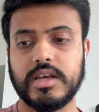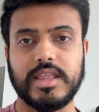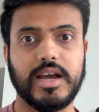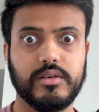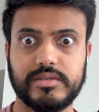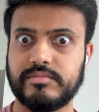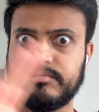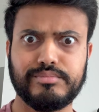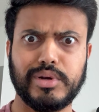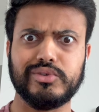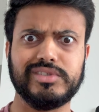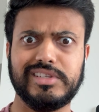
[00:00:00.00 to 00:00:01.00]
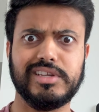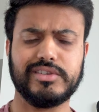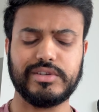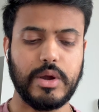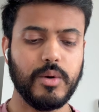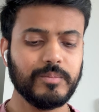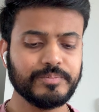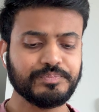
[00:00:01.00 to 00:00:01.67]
that was posted years ago,